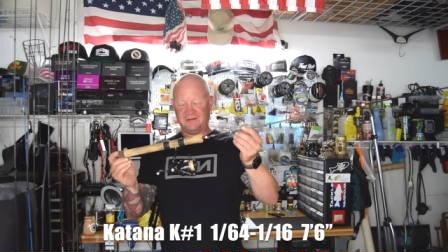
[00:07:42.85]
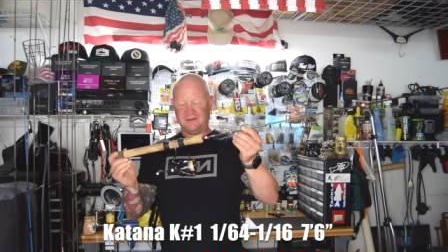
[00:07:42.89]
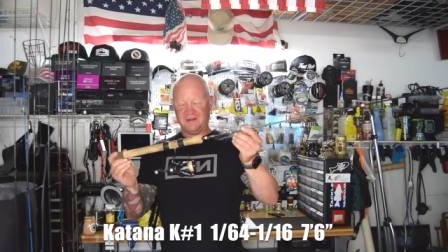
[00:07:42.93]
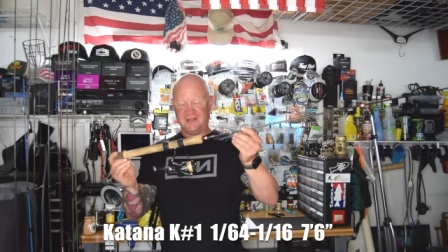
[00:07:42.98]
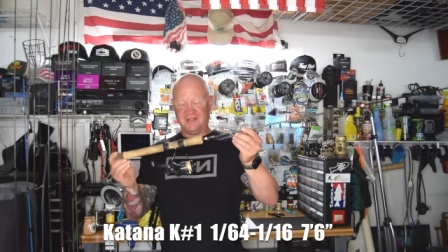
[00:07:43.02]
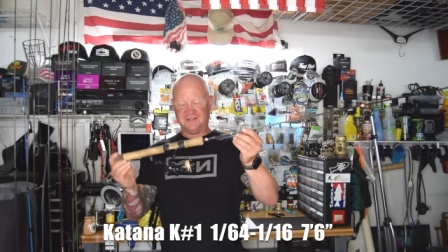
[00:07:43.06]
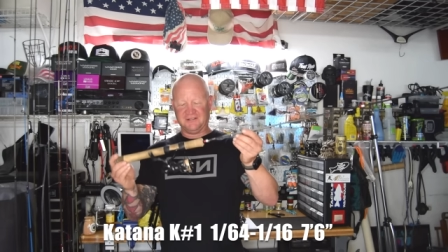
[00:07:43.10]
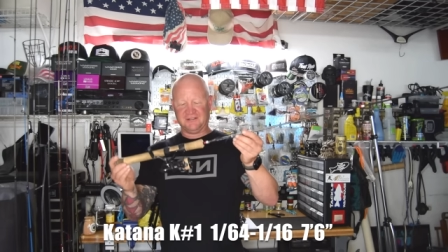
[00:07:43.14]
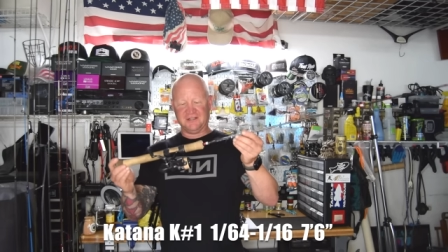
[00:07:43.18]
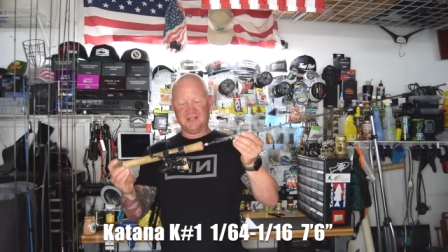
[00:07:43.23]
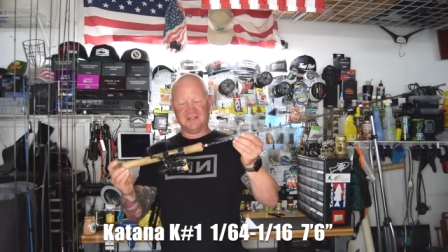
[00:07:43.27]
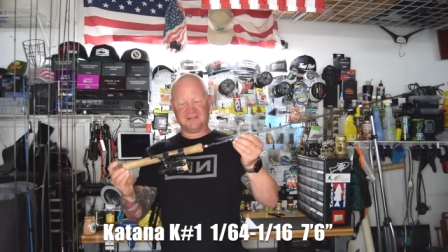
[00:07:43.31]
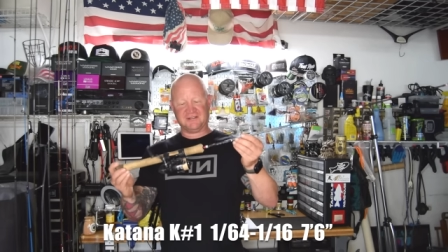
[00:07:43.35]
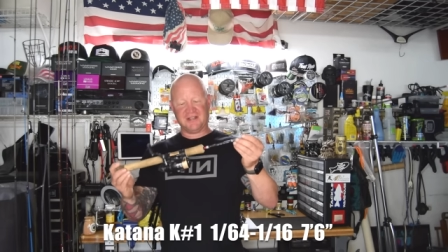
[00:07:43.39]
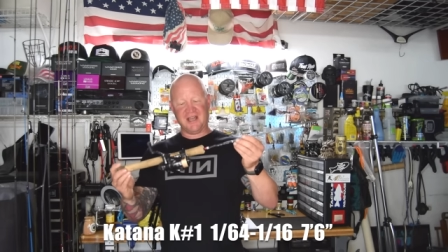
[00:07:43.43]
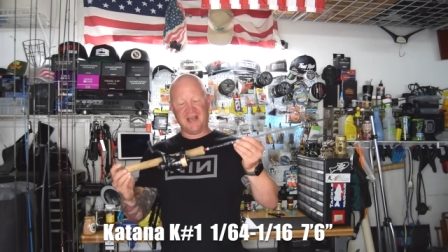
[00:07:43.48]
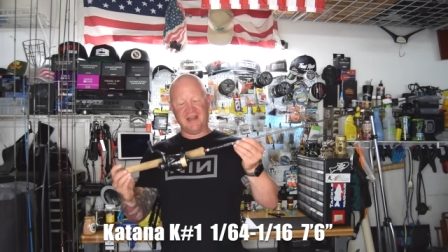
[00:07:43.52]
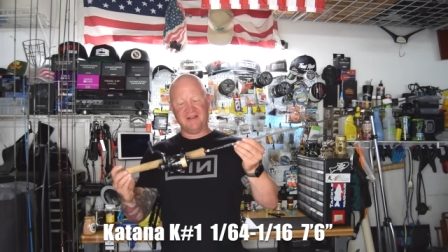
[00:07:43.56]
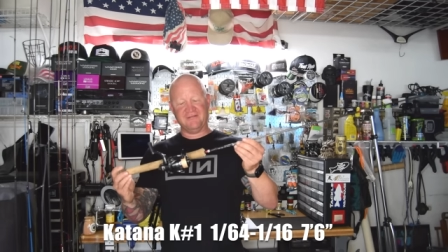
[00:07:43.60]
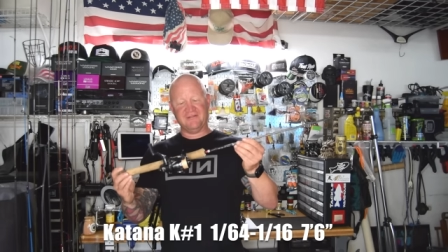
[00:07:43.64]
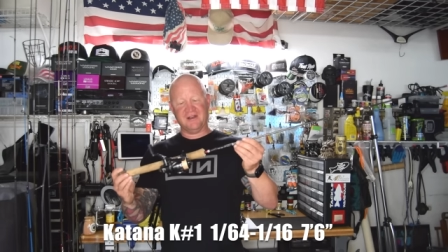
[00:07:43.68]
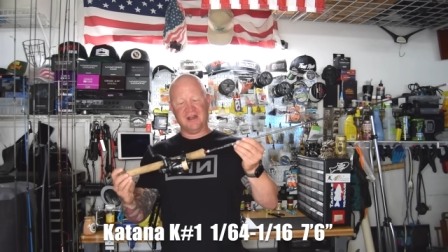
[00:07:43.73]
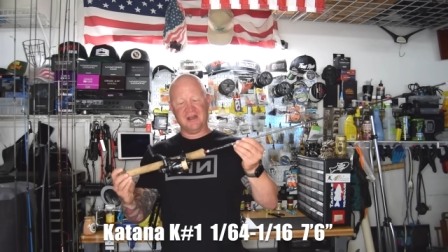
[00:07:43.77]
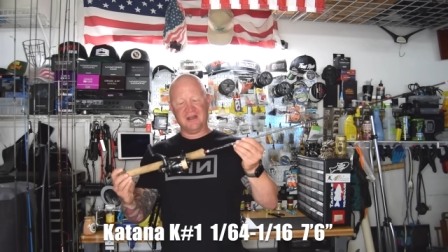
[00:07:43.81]
It's
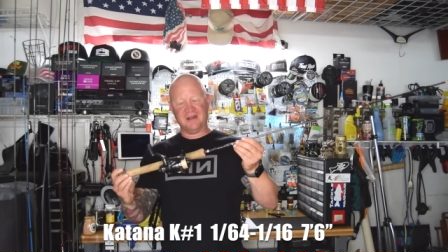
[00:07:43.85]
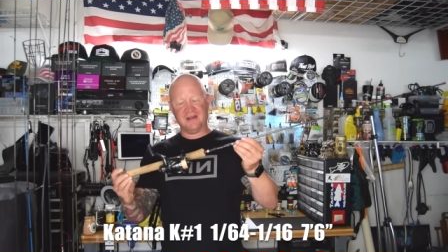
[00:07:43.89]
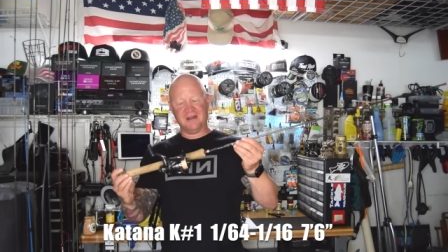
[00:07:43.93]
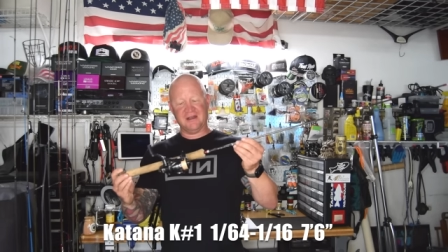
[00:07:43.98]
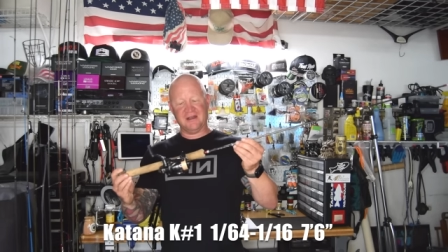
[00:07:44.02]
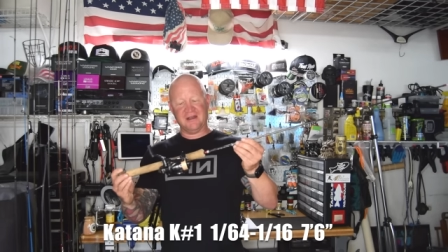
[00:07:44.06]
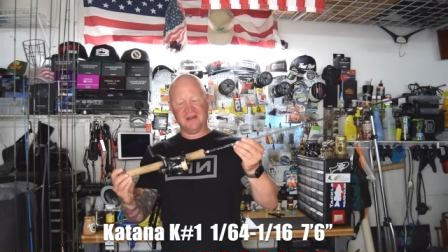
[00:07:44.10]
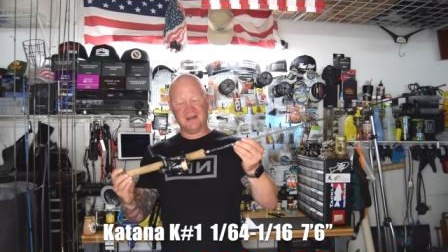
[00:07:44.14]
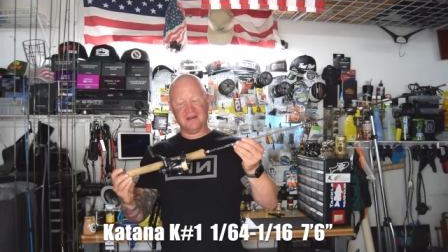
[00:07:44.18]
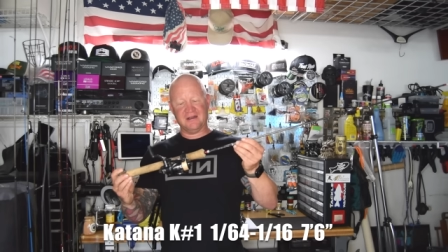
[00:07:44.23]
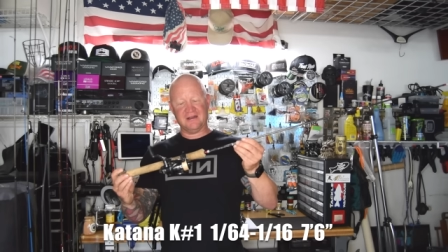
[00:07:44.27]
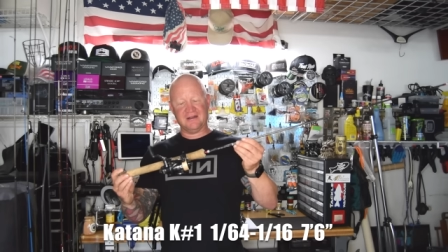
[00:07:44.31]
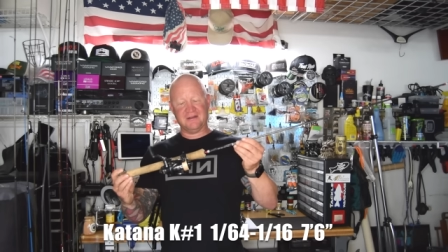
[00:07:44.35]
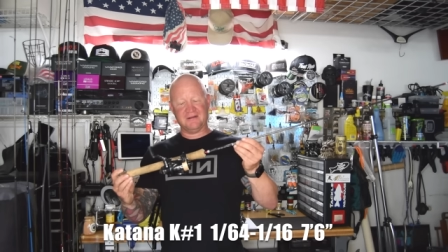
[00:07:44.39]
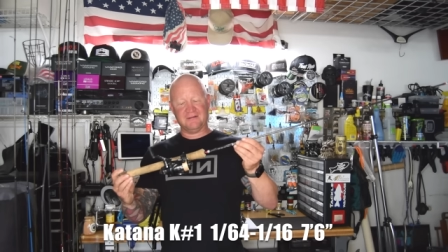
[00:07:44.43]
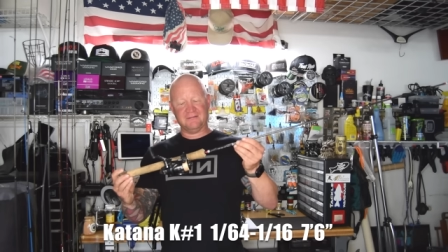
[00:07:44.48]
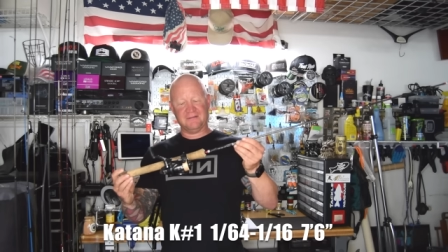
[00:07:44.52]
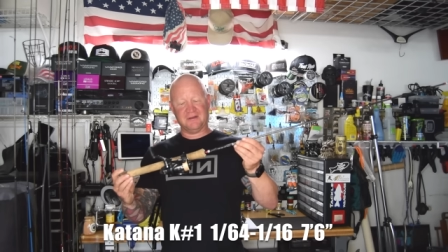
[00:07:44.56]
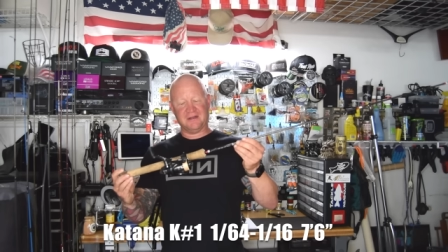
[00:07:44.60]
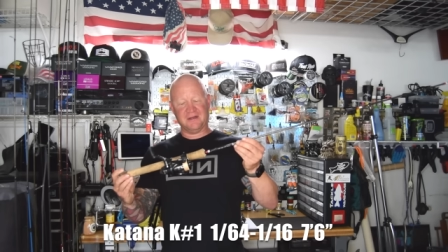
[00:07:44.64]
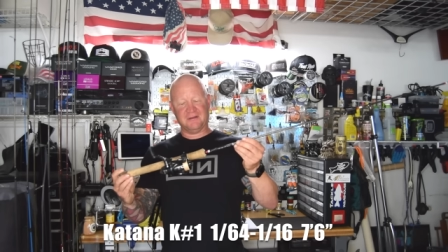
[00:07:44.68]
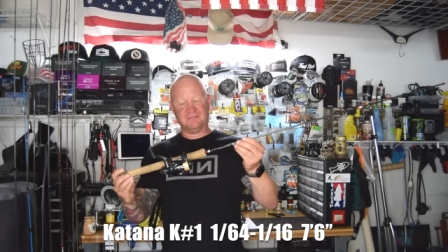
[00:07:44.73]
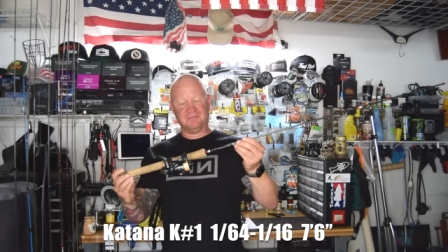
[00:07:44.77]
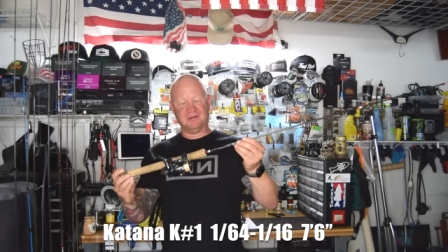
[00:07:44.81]
kind of
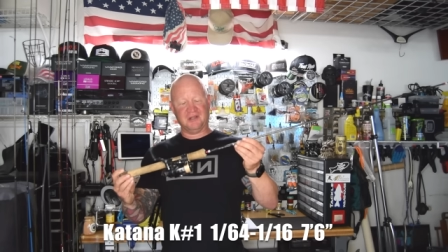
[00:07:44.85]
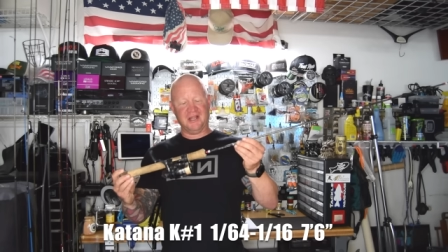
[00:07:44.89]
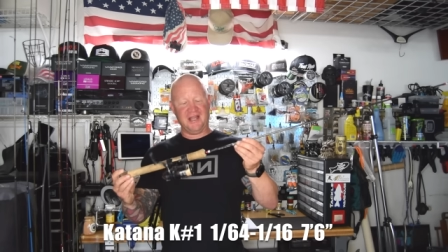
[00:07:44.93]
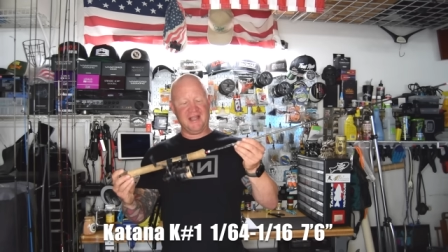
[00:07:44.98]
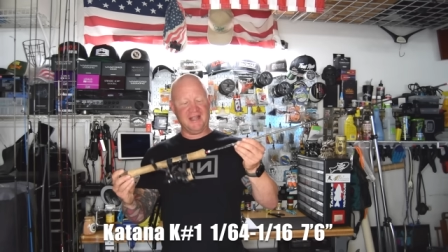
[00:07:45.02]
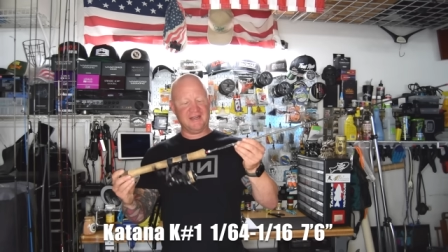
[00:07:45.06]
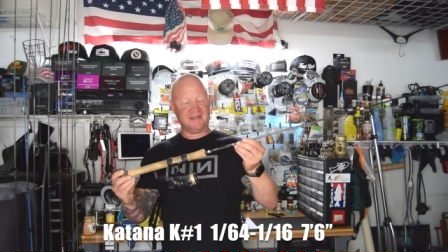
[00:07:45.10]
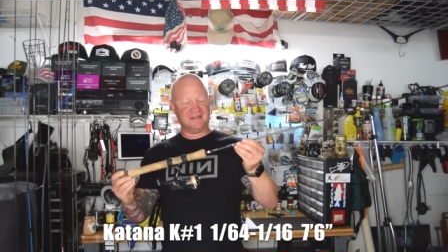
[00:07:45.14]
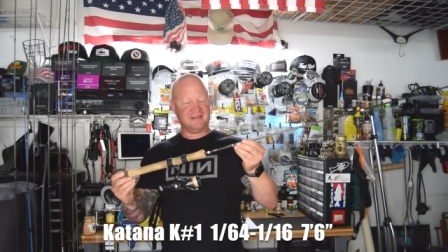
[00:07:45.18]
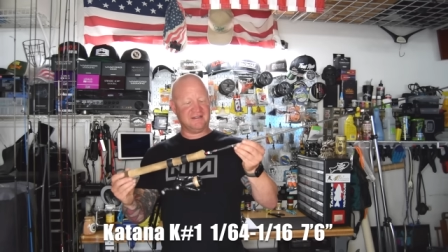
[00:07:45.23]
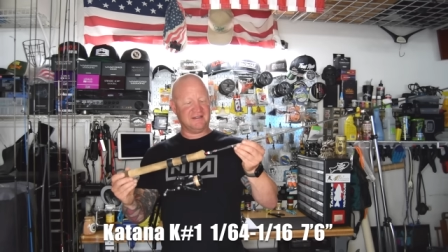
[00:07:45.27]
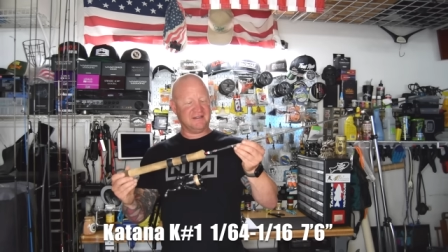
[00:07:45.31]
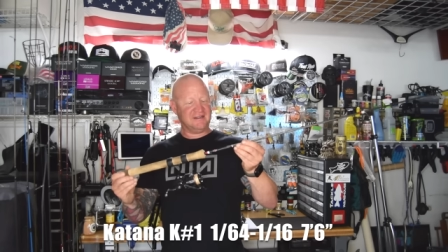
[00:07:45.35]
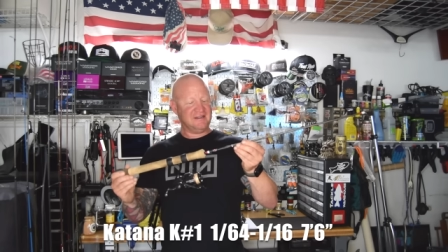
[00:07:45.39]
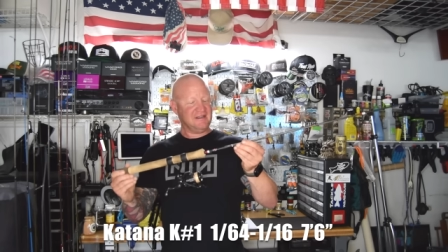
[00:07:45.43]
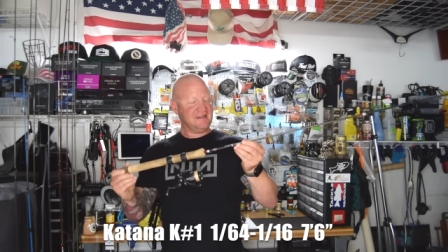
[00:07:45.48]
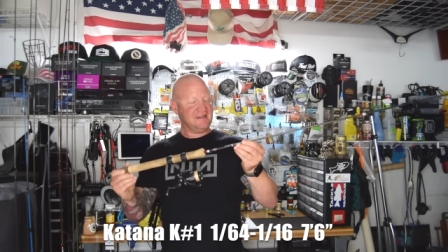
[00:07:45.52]
a blend